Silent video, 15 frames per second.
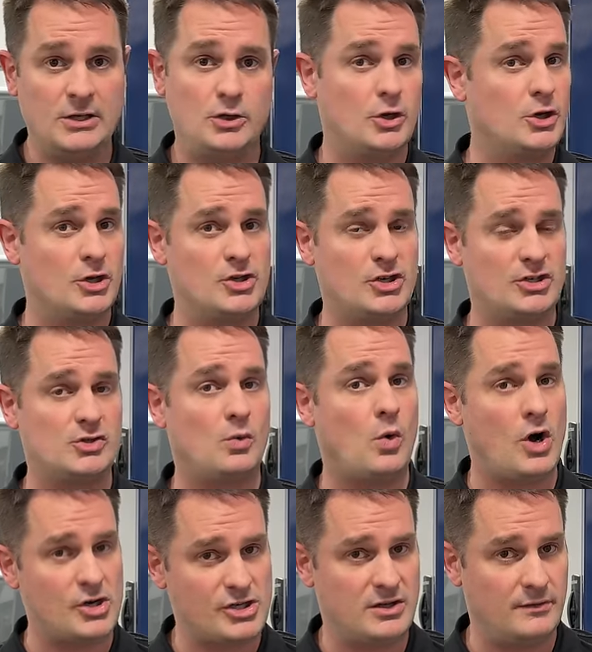You could just
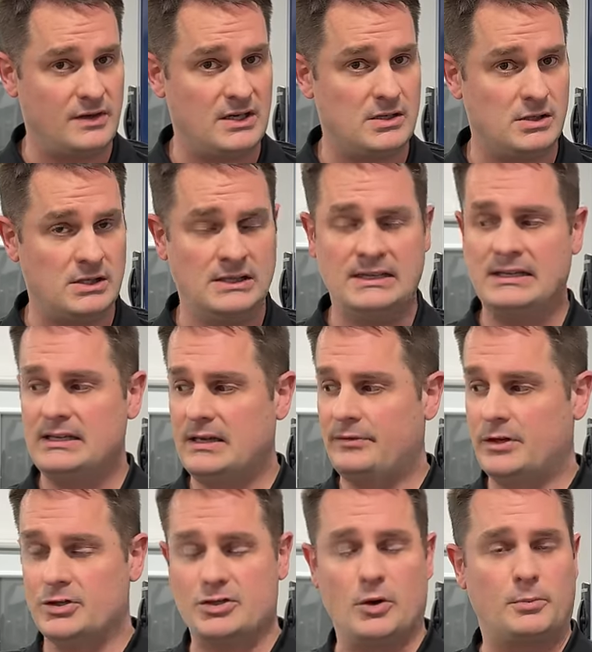wash the vehicle. If
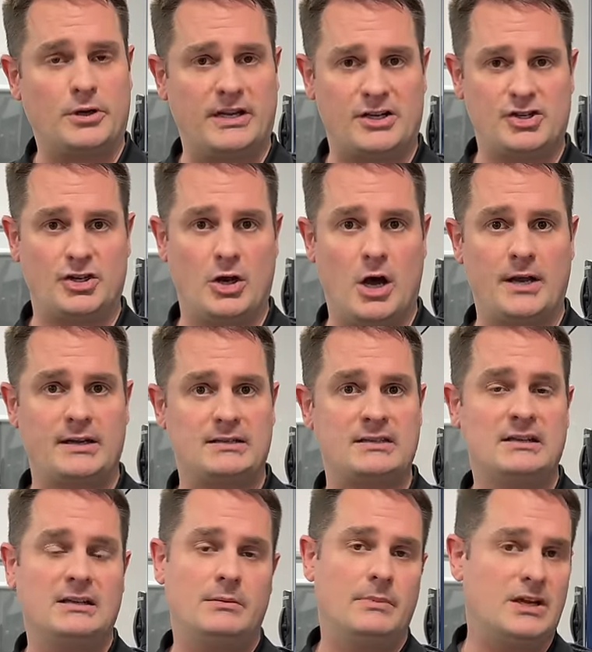there's no protection on it,
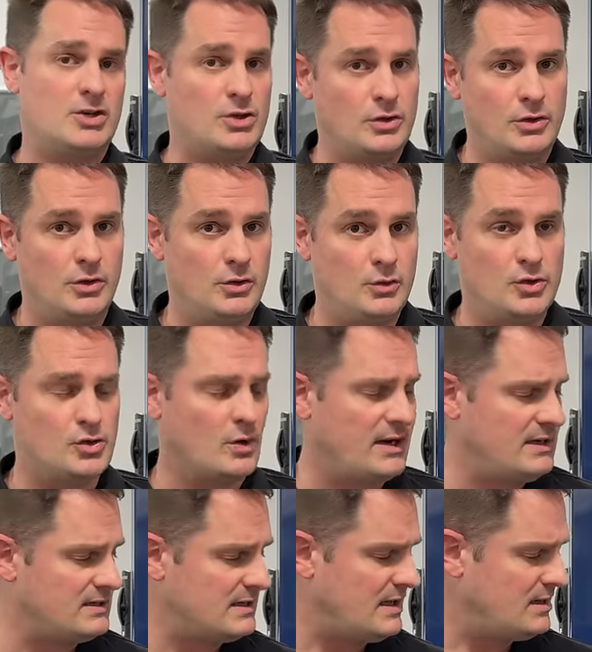make sure you dry it.